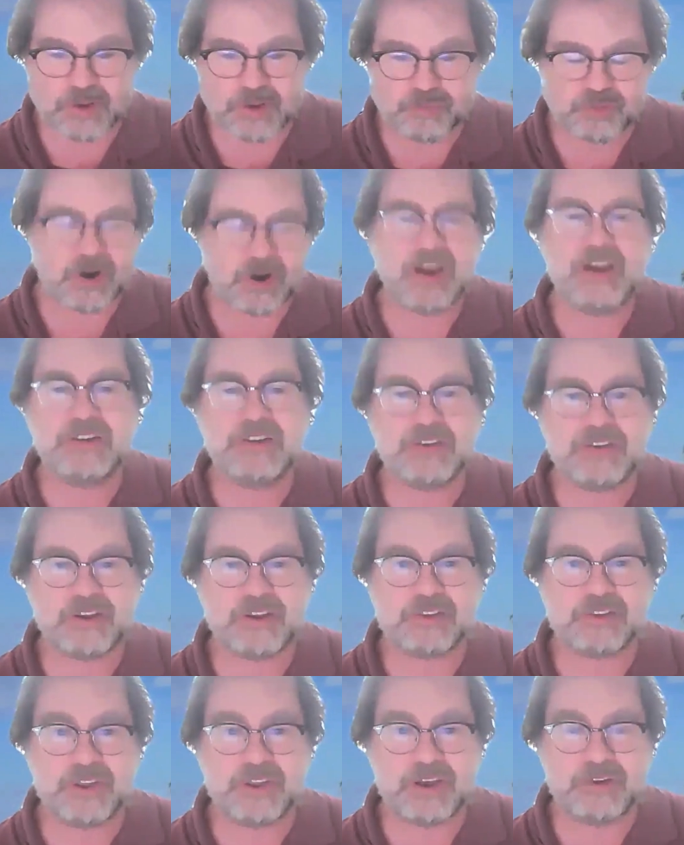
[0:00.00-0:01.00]
He praised
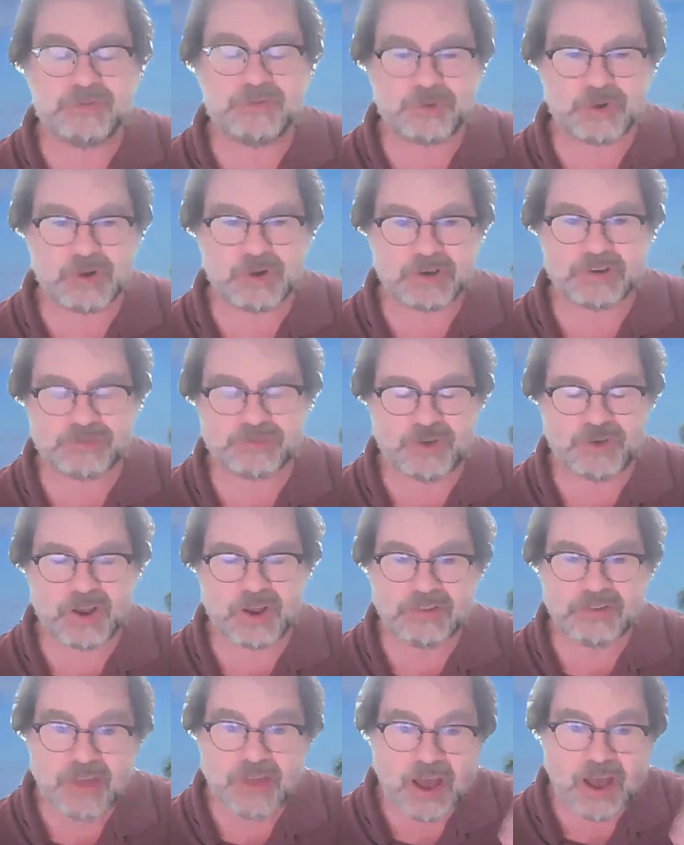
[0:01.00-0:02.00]
the thief for his
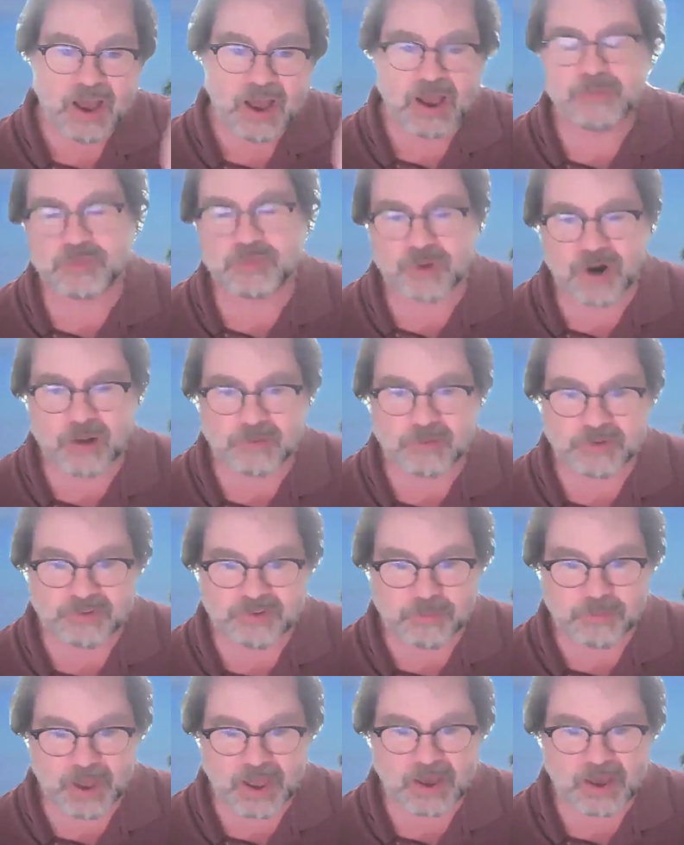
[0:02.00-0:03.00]
faith and
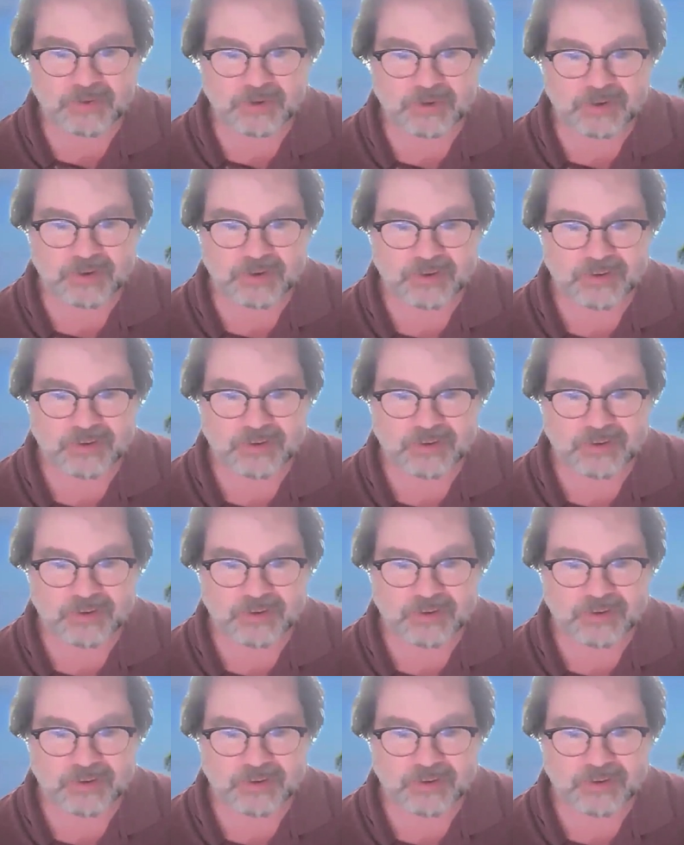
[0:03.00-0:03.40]
promised him heaven.